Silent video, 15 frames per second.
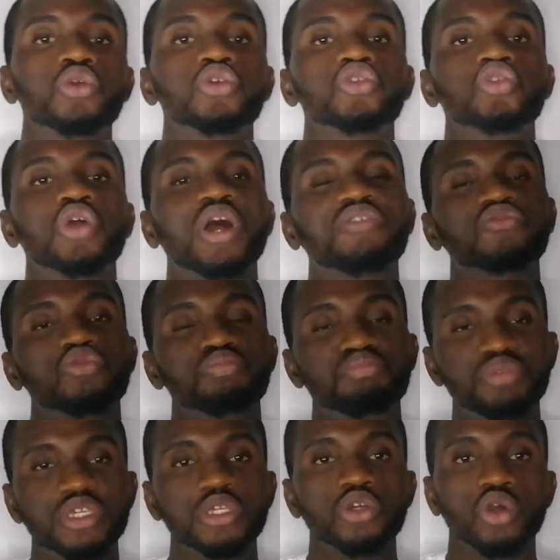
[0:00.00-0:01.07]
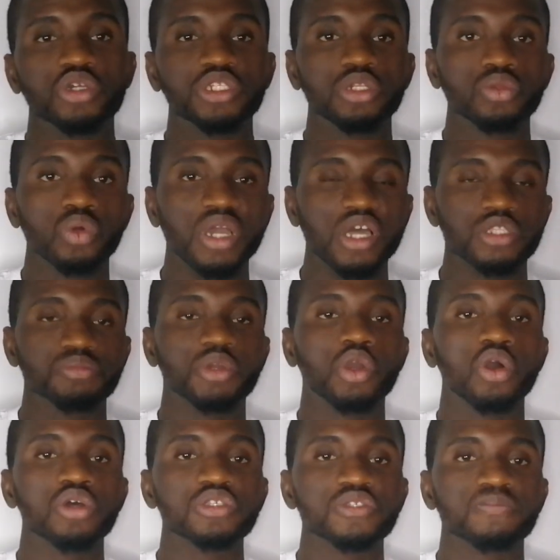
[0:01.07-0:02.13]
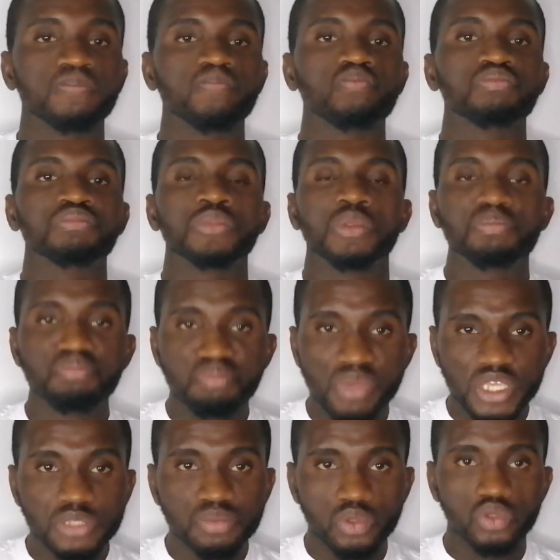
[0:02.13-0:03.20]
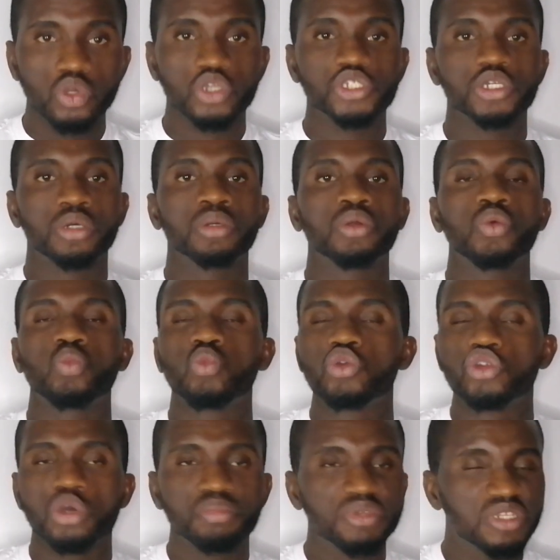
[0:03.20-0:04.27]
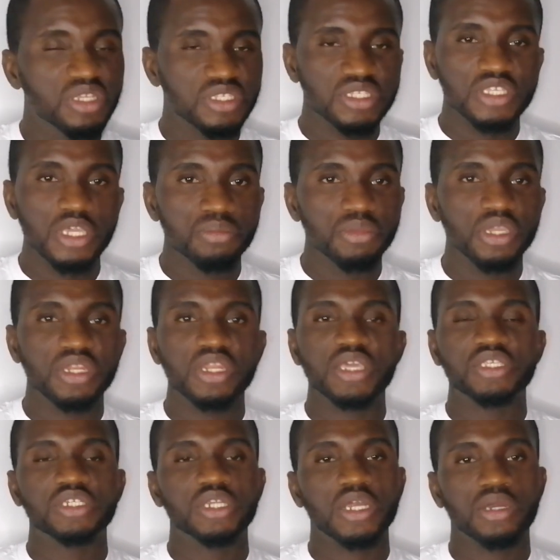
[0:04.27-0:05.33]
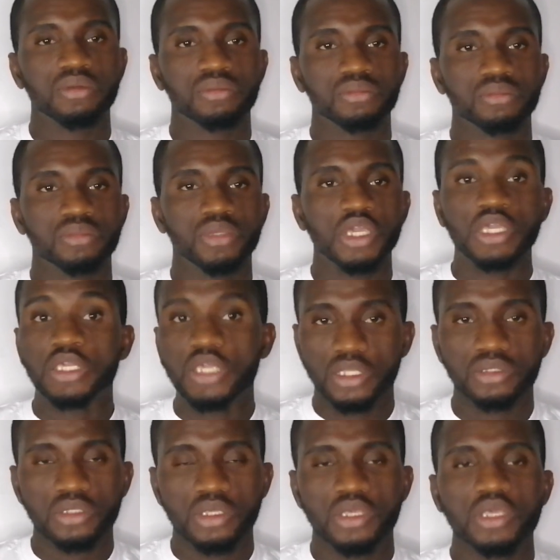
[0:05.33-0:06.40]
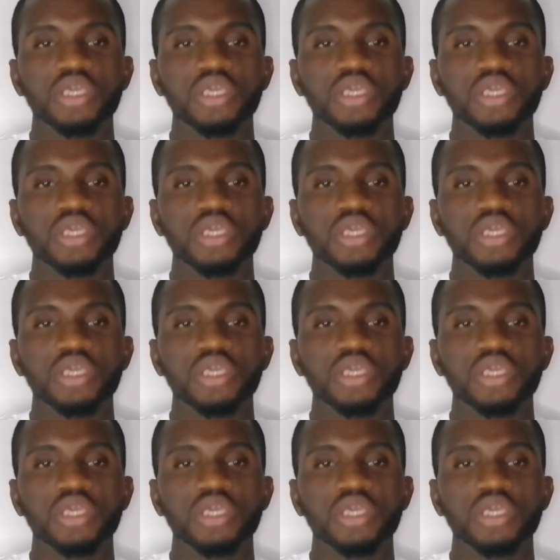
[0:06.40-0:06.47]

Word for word: you have to be on the lookout because maize production will not be the same in Nigeria again.